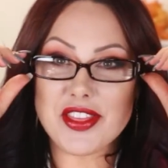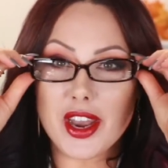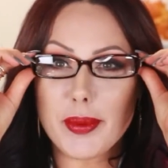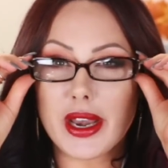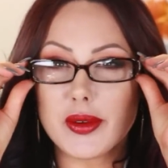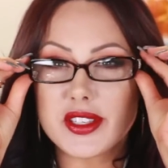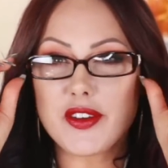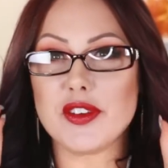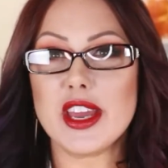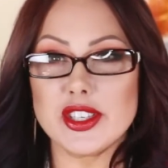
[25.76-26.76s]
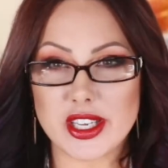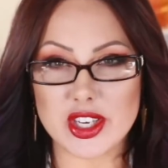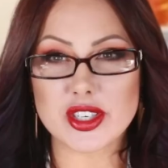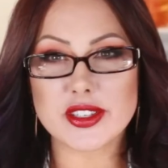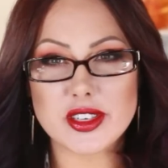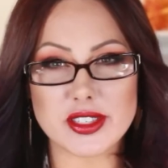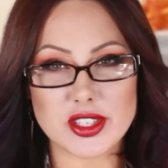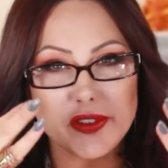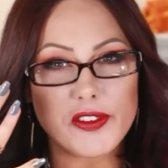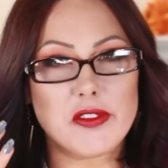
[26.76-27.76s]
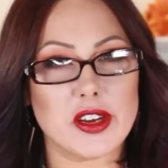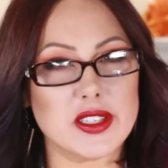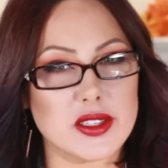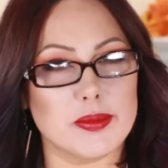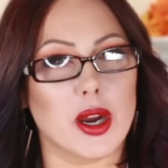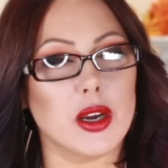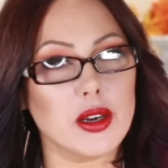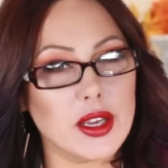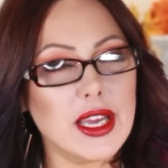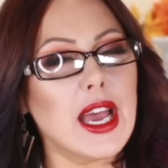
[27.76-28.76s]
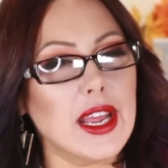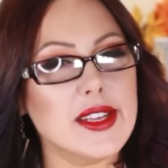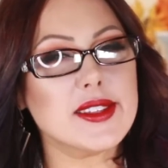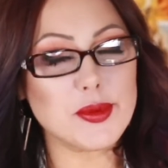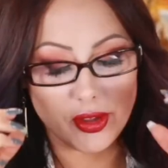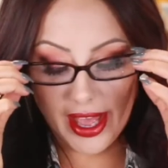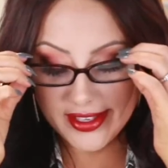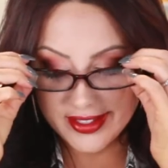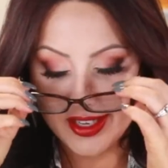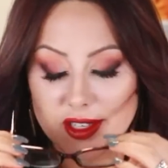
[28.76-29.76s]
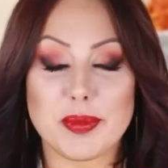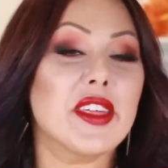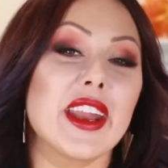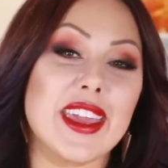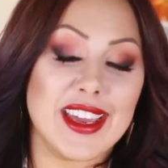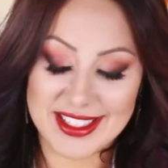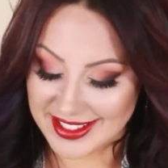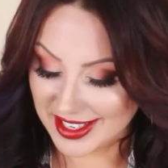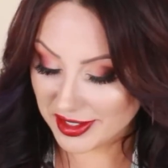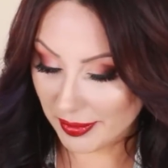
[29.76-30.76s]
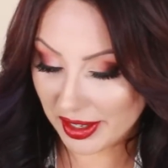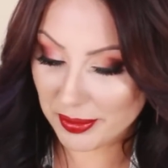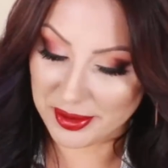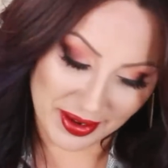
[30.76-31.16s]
I thought about it. I was like, for the education series, I should feel very smart. I need some glasses, but then I can't see, so I'm not going to